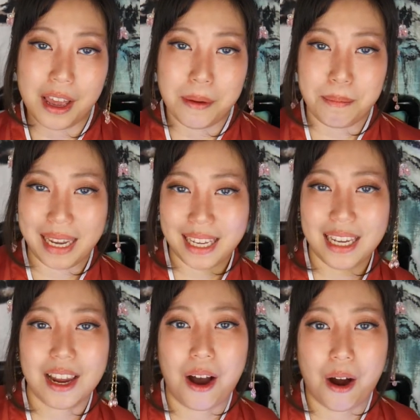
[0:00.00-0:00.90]
making
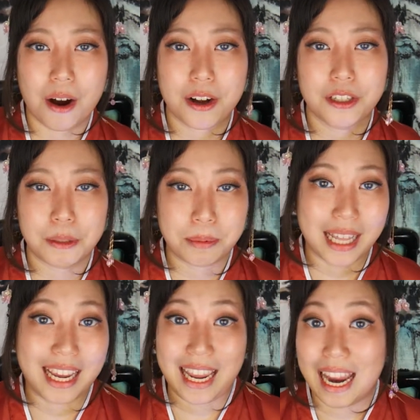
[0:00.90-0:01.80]
it harder to
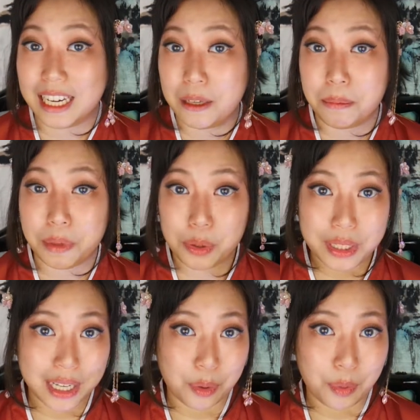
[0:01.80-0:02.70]
play any
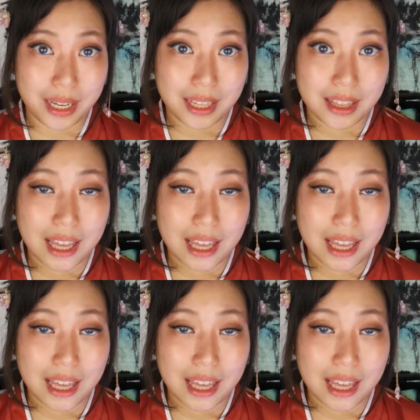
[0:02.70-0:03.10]
music with.